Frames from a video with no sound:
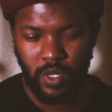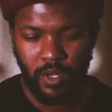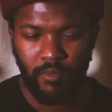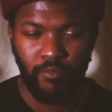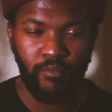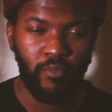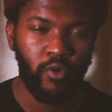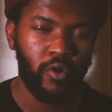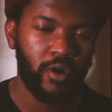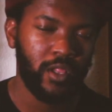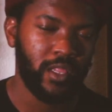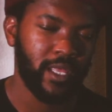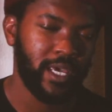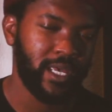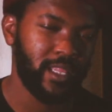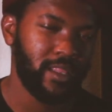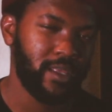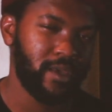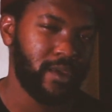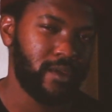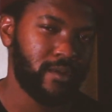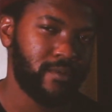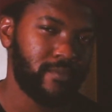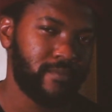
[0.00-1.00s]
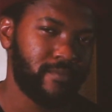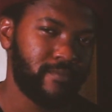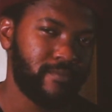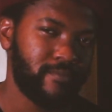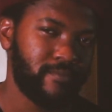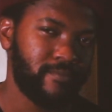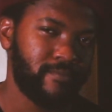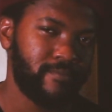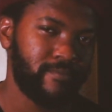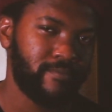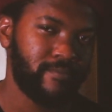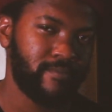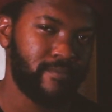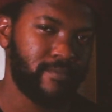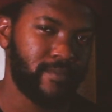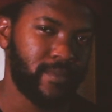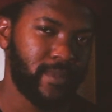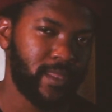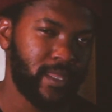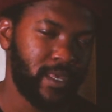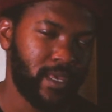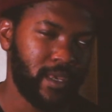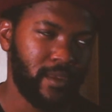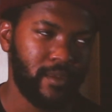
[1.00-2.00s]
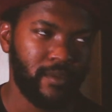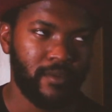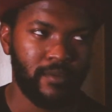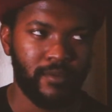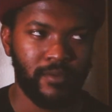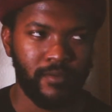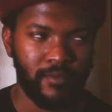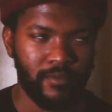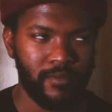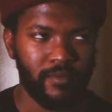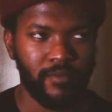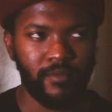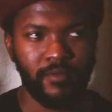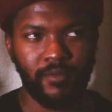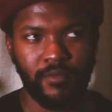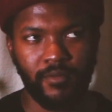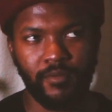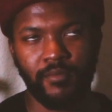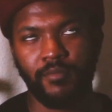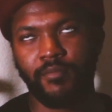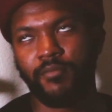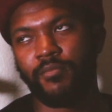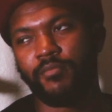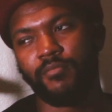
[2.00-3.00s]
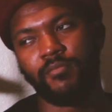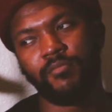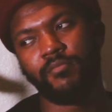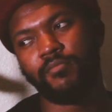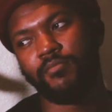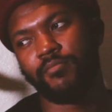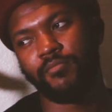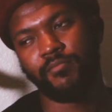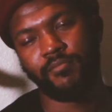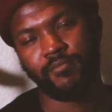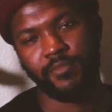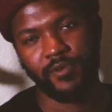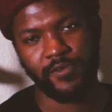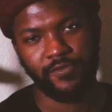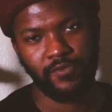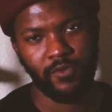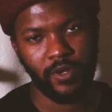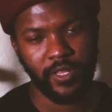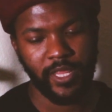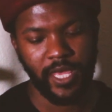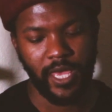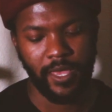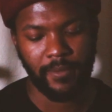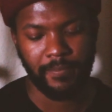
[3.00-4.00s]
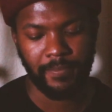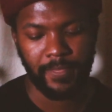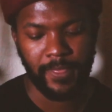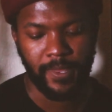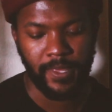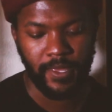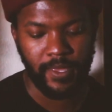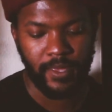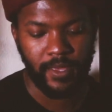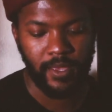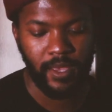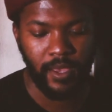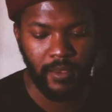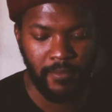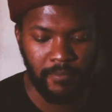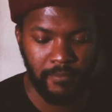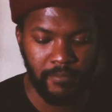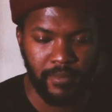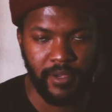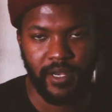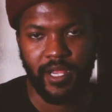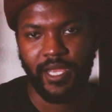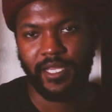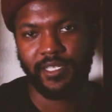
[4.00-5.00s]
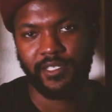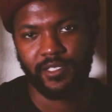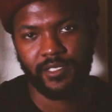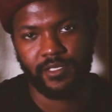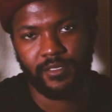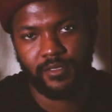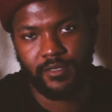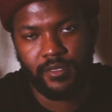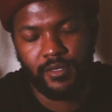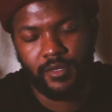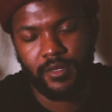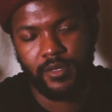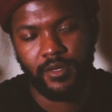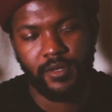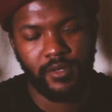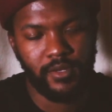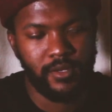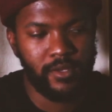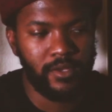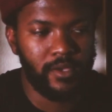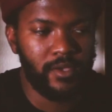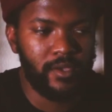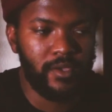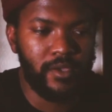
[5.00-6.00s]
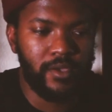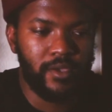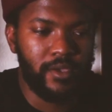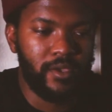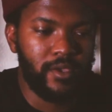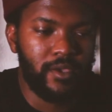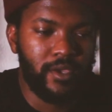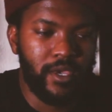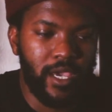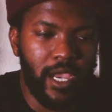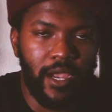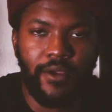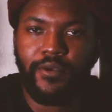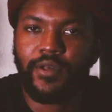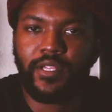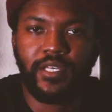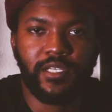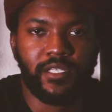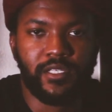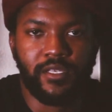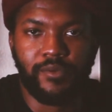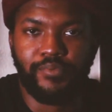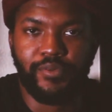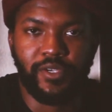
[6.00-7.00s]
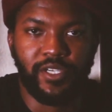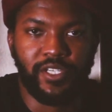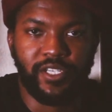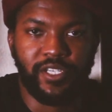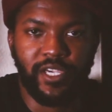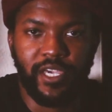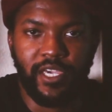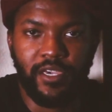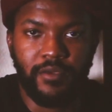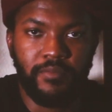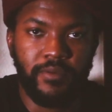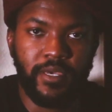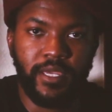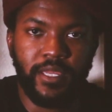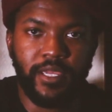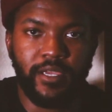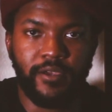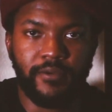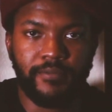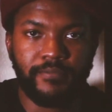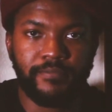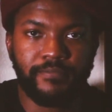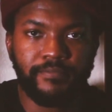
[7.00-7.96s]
More lately than before that. But I really just appreciate you being here.